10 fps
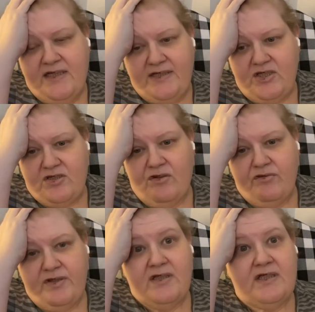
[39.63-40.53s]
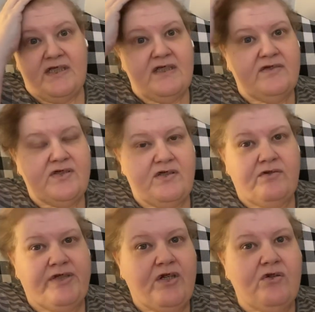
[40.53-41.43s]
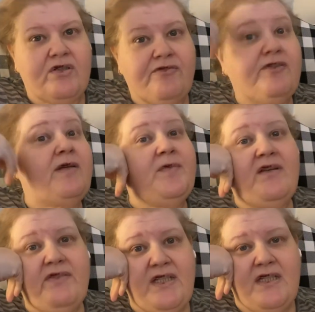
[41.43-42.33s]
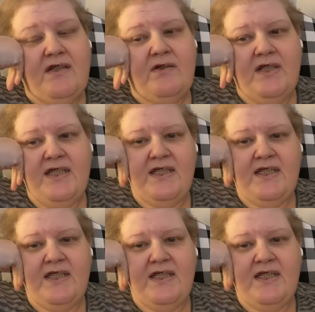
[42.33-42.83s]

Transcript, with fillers: I just don't feel good enough to record a friend mail video.